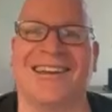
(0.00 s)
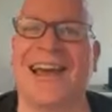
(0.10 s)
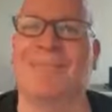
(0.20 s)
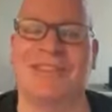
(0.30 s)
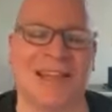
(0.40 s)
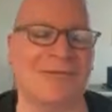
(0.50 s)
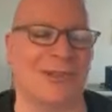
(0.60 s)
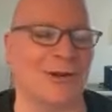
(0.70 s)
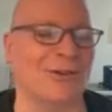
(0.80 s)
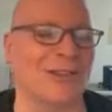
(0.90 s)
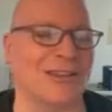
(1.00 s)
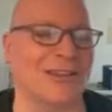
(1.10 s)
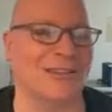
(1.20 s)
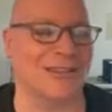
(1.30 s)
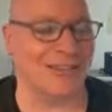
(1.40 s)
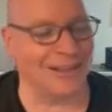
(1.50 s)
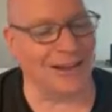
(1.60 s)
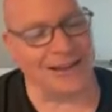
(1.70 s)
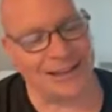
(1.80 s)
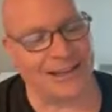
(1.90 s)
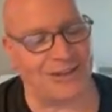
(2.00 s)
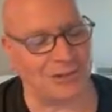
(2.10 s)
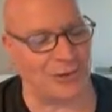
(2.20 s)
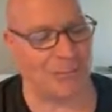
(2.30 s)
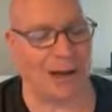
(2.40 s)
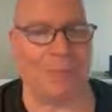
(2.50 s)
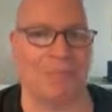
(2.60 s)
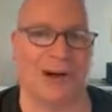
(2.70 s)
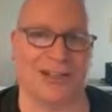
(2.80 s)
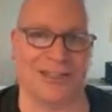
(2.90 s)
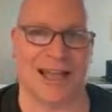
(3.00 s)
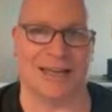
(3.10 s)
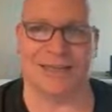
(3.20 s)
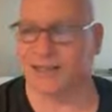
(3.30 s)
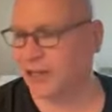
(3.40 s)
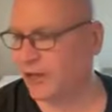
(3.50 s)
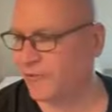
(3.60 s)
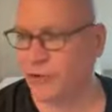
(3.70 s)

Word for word: yeah, but they've learned that again, sort of the mob boss tactics. Like